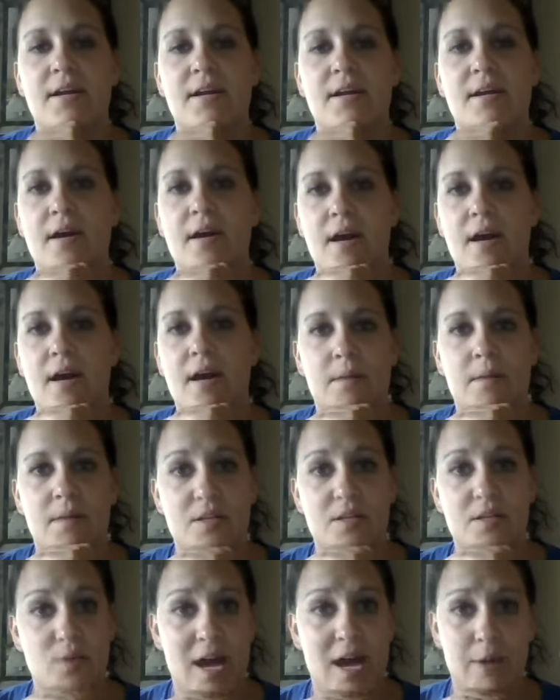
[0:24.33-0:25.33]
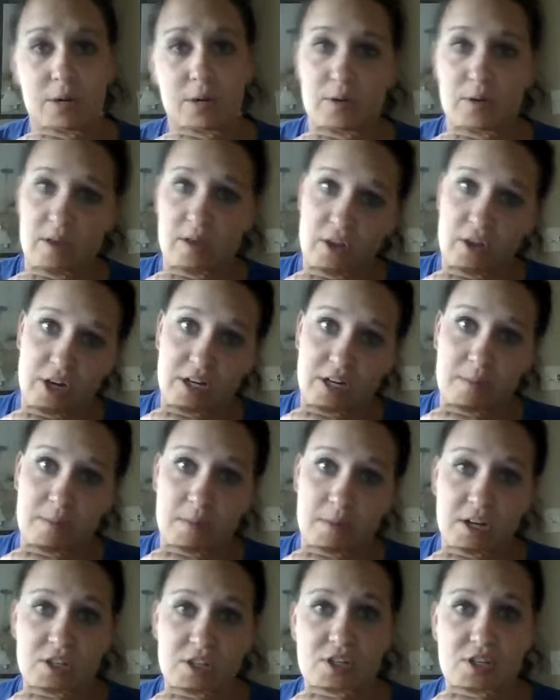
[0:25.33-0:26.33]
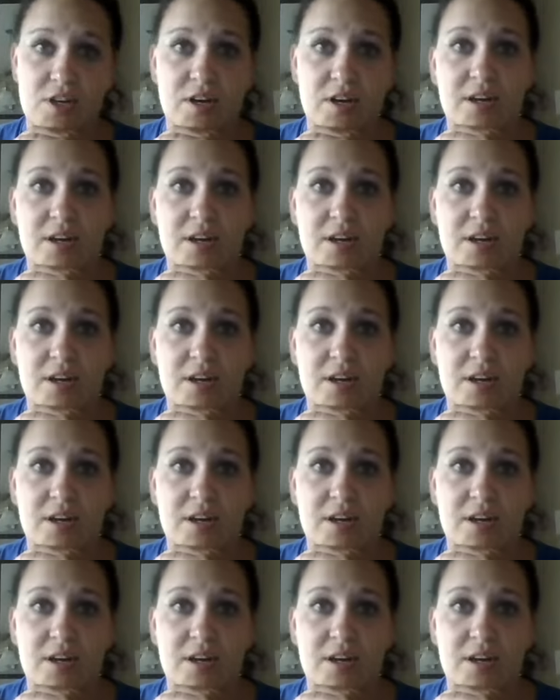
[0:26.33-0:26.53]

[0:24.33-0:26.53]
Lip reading: So I work with her in Marshall,